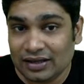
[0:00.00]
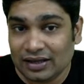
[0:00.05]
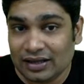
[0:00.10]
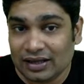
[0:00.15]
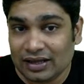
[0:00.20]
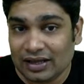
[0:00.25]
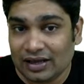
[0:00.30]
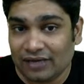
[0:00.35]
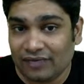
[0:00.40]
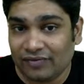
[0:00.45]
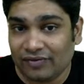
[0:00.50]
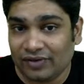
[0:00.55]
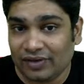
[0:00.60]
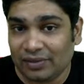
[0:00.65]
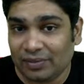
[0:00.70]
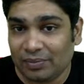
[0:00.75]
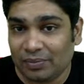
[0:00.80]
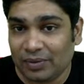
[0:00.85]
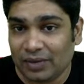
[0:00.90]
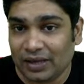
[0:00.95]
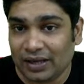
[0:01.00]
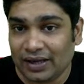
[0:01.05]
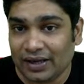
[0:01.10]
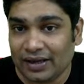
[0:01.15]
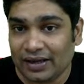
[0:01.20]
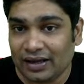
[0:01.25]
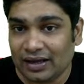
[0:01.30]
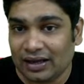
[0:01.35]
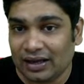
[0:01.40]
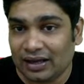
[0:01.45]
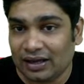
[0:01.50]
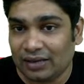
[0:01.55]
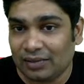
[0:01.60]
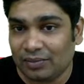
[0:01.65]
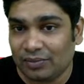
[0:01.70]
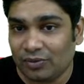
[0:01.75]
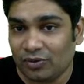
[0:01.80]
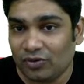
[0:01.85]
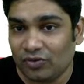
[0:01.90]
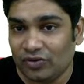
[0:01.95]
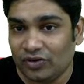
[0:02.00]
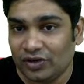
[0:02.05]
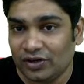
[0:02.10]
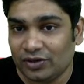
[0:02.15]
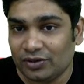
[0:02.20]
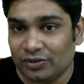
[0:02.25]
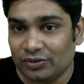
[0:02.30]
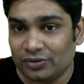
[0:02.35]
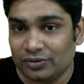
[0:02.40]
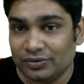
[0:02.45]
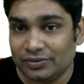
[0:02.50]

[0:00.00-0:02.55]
alpha pi r over 2.